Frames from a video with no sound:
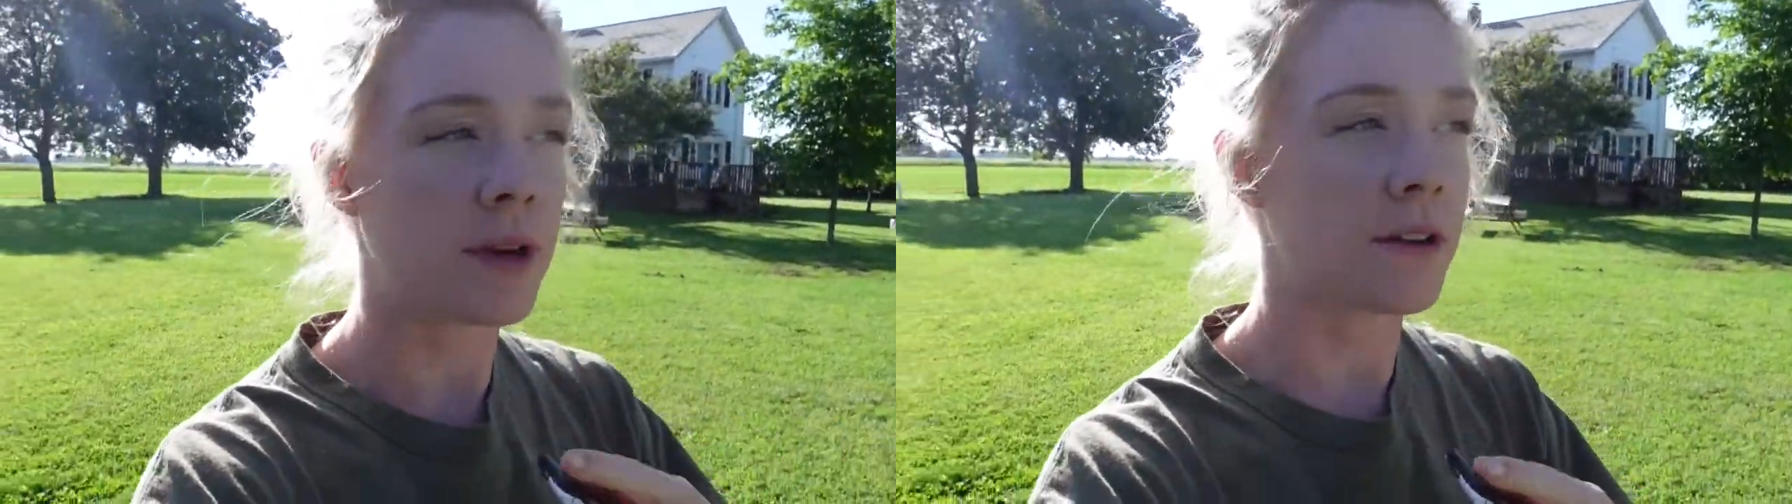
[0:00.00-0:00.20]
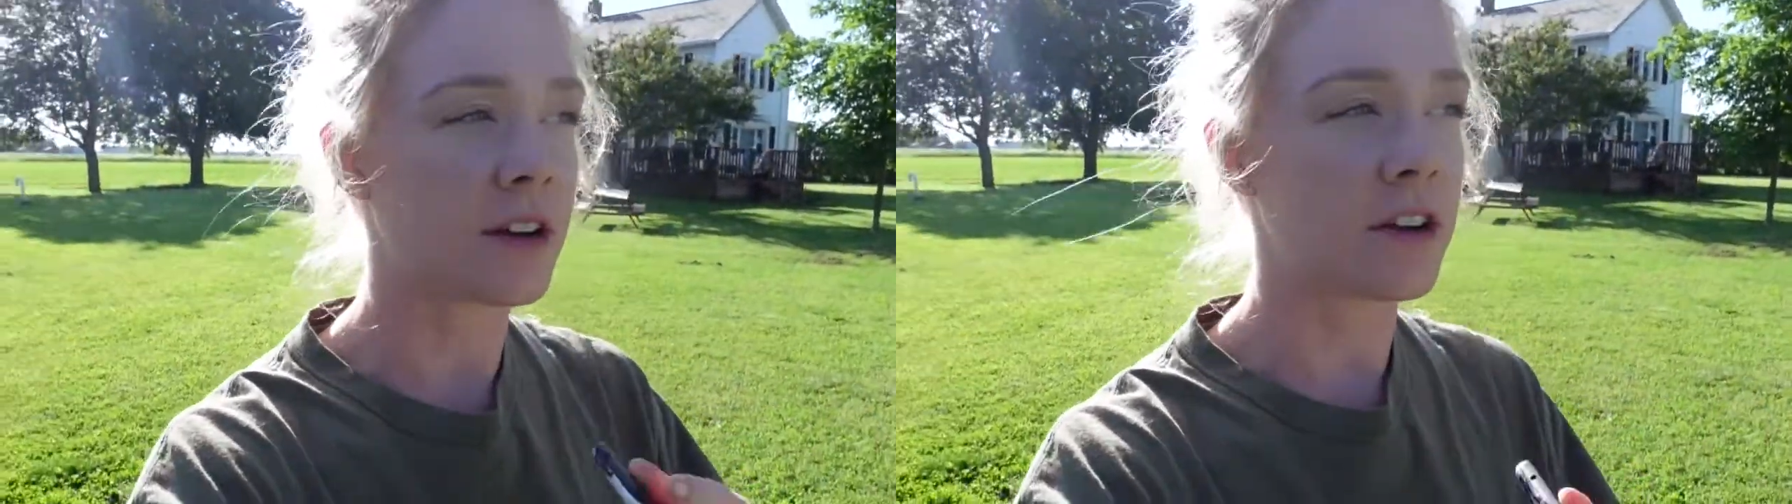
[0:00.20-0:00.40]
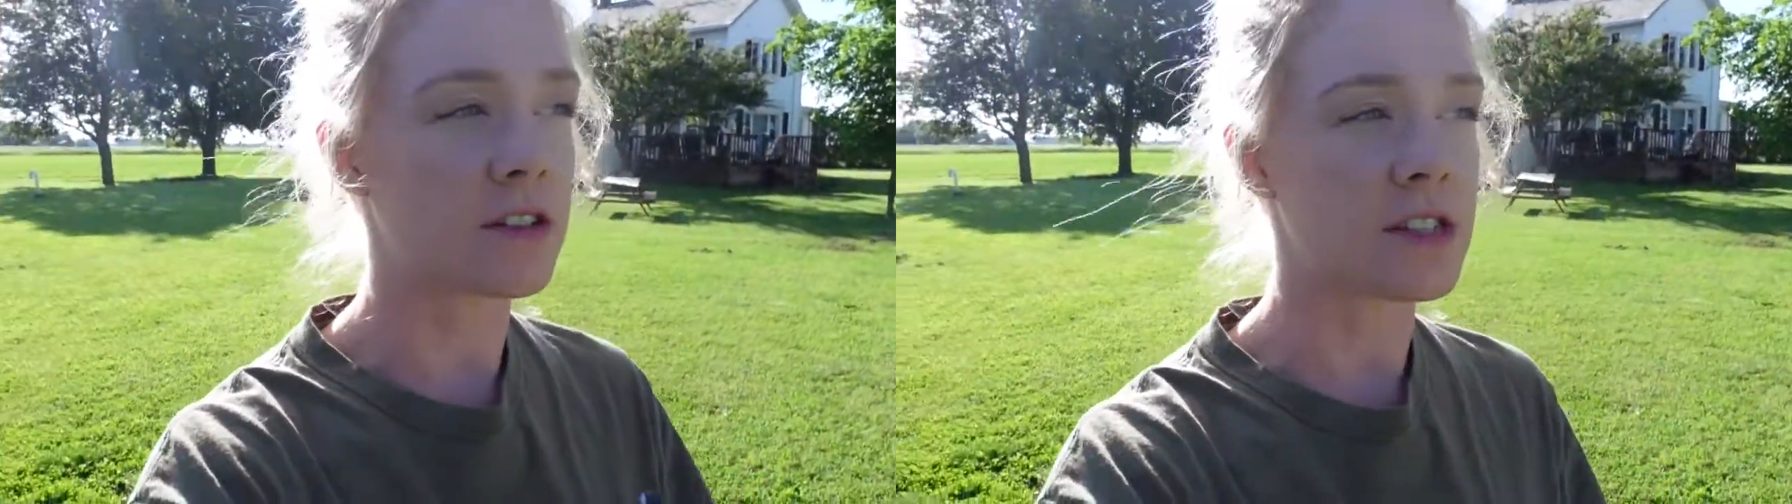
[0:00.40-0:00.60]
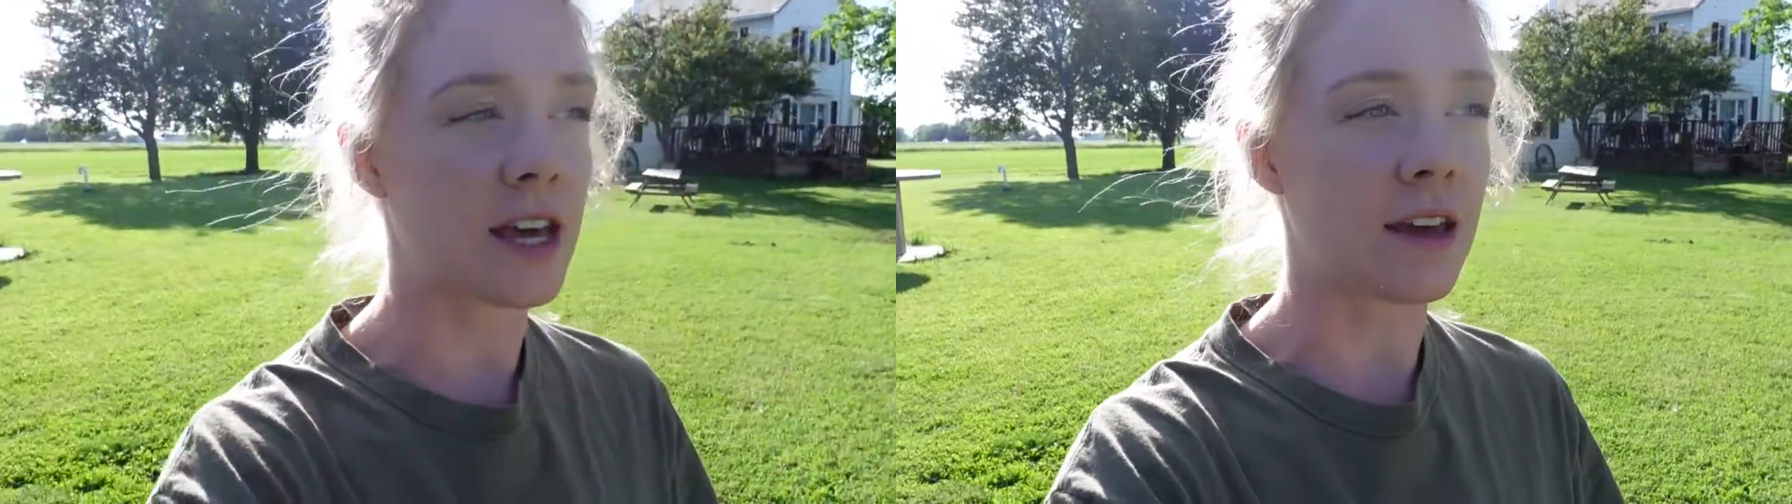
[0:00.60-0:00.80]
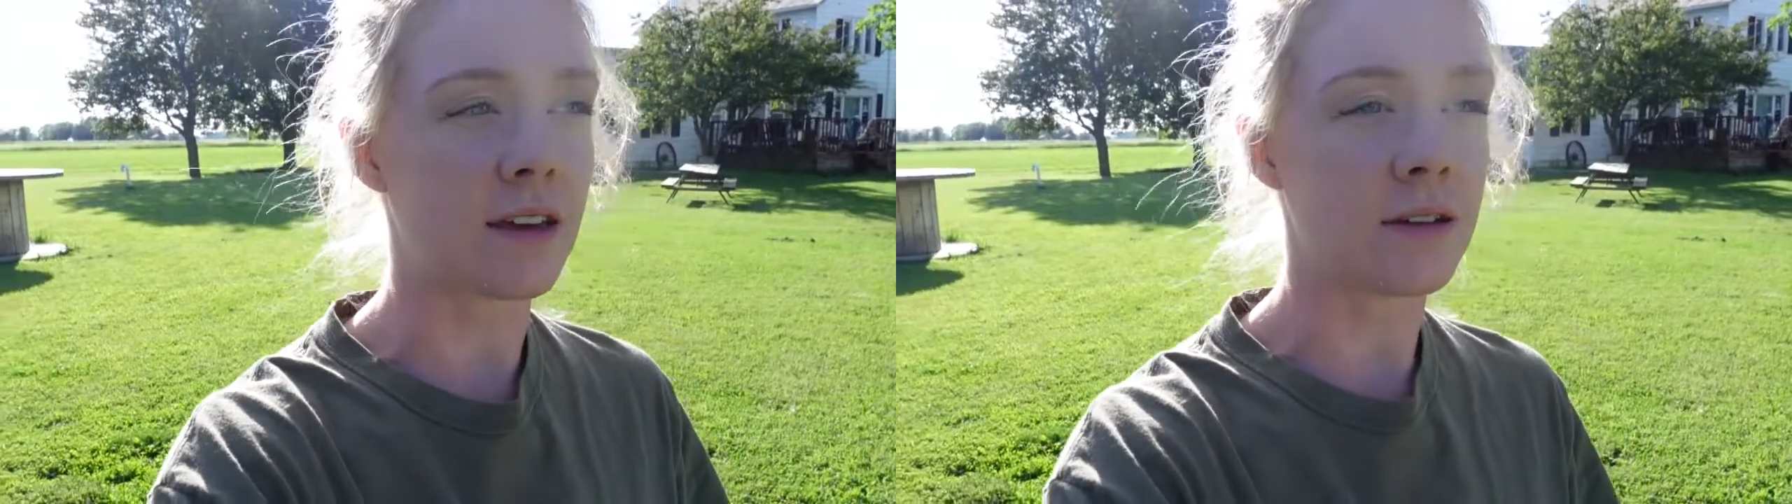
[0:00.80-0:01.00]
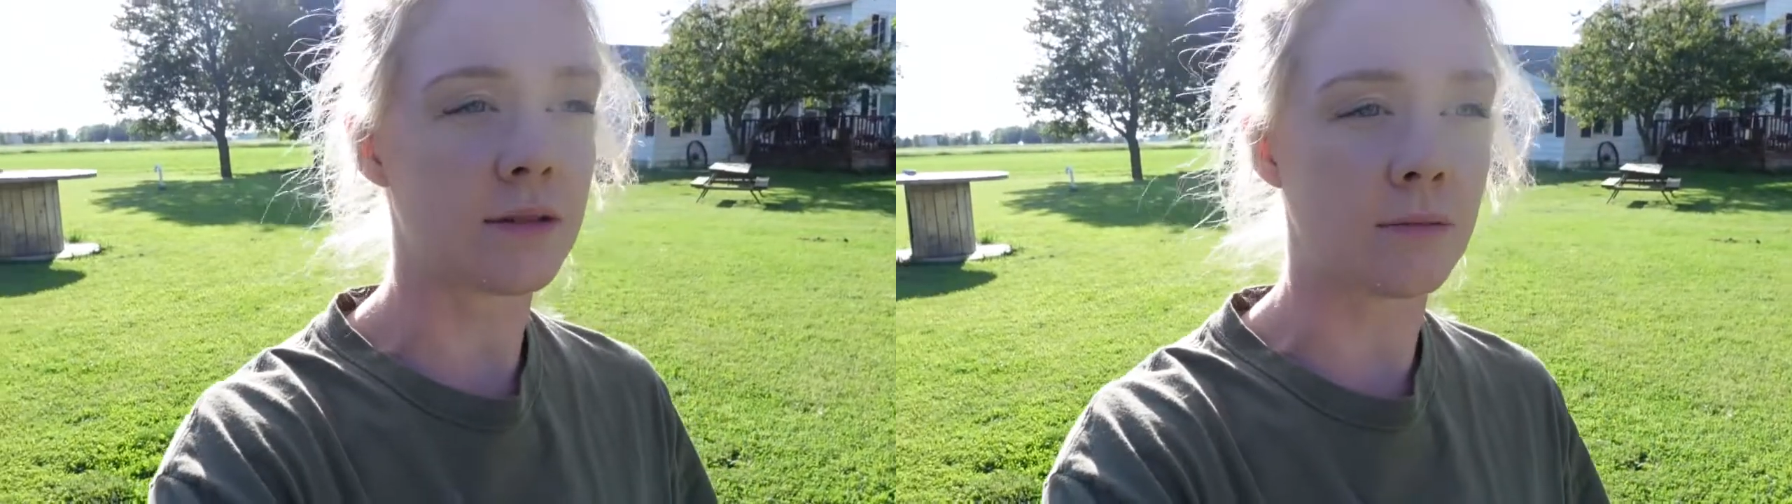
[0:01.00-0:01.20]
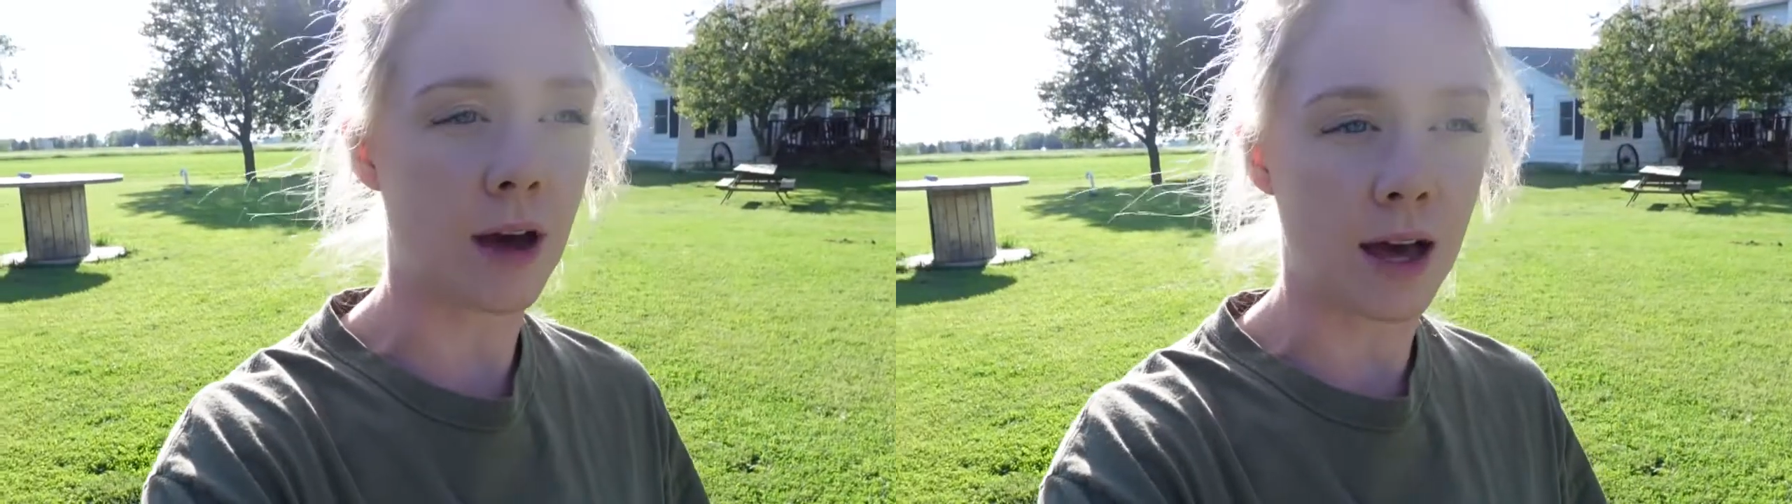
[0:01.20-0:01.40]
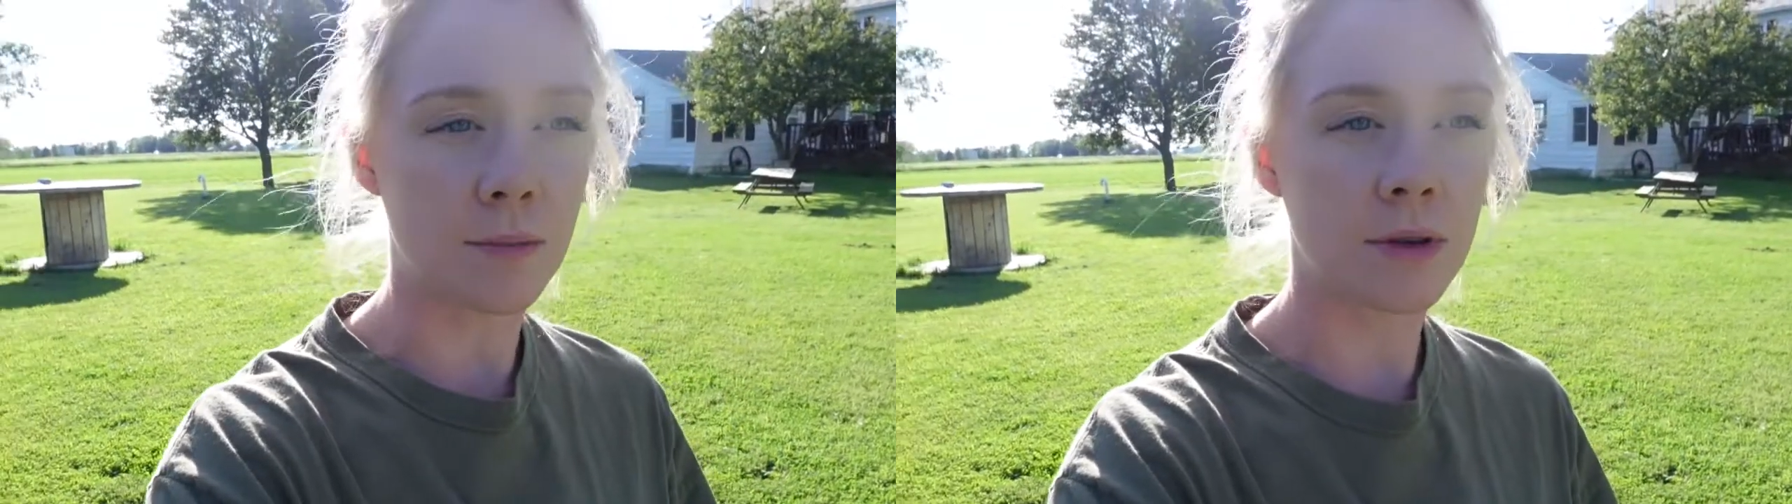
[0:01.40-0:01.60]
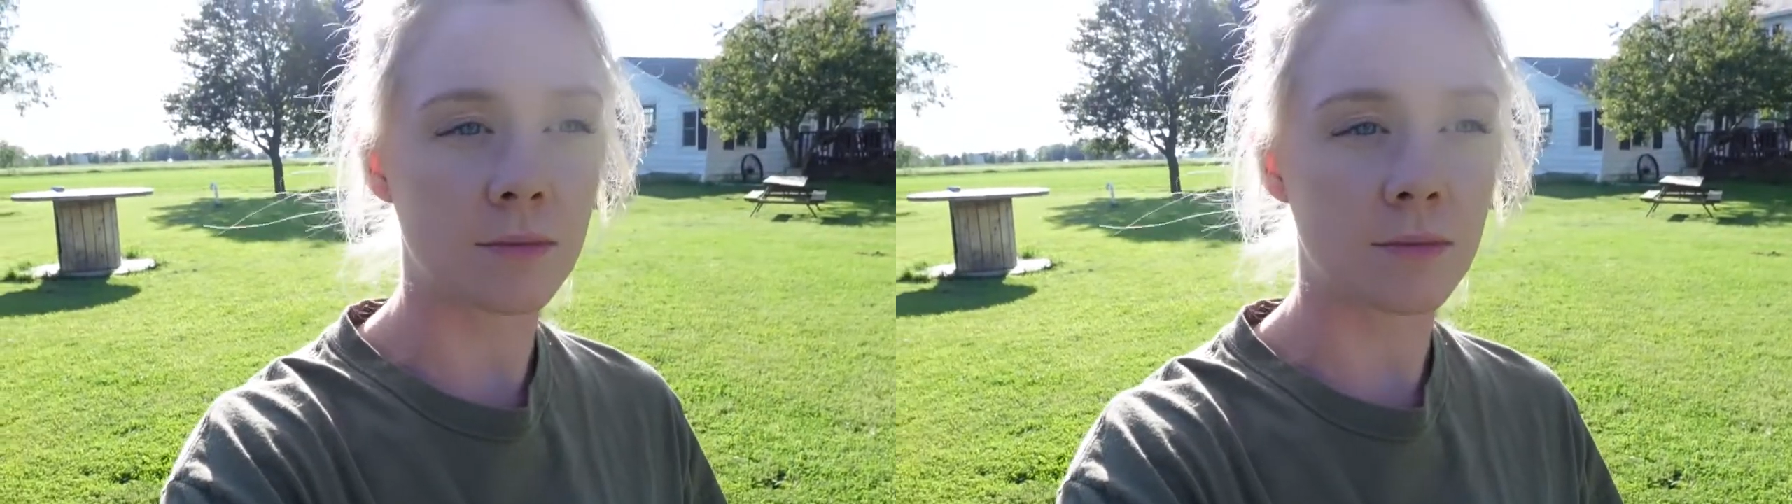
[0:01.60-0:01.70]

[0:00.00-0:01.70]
hearing her say mom,